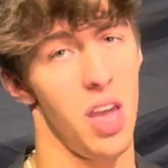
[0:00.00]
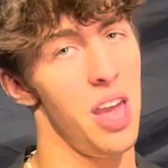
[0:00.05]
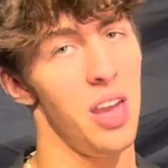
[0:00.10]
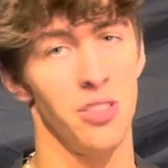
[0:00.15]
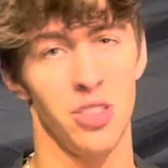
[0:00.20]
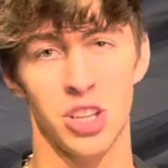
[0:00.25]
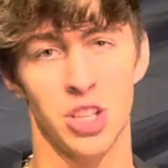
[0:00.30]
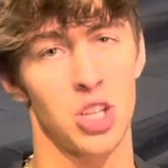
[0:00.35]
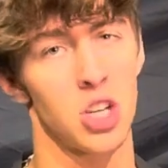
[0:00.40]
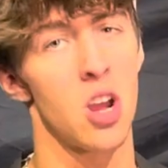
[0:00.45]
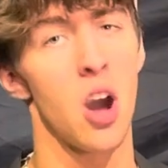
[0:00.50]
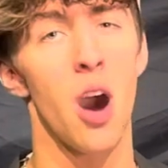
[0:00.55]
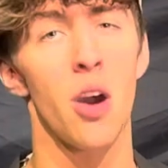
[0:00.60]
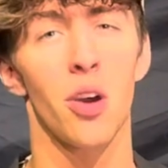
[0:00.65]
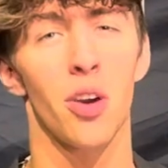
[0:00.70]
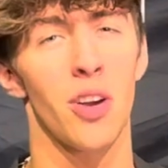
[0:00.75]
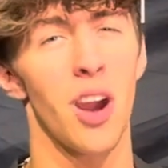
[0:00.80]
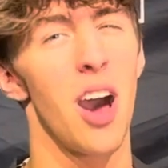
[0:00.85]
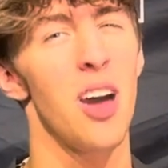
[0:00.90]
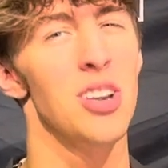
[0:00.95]
the
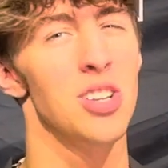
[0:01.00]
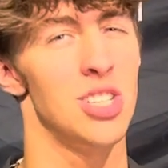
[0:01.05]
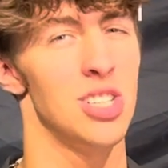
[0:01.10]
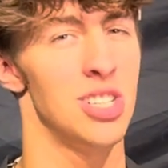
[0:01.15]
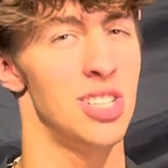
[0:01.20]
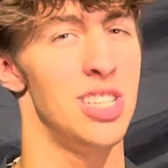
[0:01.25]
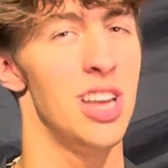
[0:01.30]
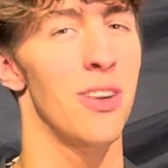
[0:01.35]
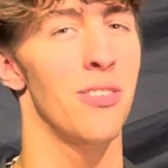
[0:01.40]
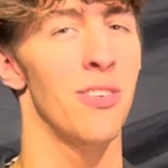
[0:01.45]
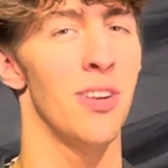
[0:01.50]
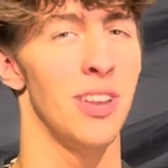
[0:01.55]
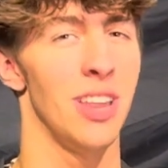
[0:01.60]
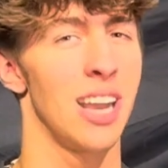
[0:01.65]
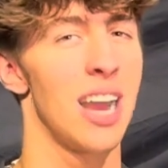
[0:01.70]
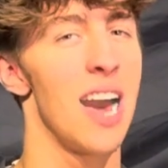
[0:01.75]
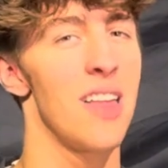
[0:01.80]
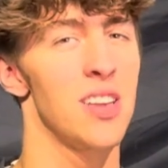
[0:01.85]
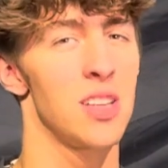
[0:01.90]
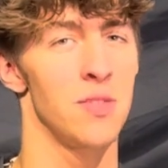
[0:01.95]
Chicago crowd is just different. They
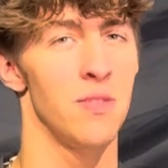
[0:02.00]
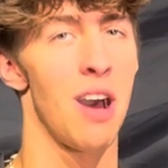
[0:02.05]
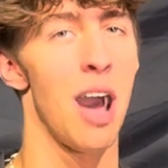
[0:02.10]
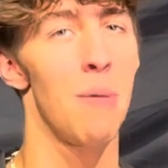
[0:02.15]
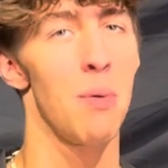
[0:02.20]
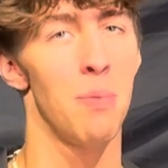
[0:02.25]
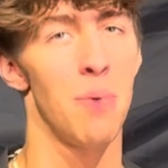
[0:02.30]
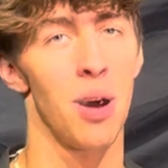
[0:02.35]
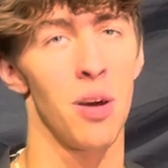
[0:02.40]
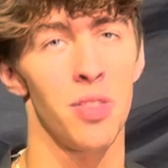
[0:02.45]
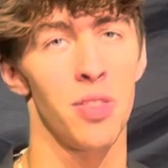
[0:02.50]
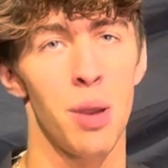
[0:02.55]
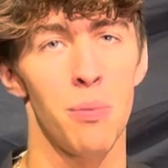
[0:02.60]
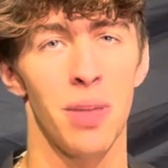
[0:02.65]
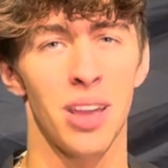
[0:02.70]
got this vibe about them.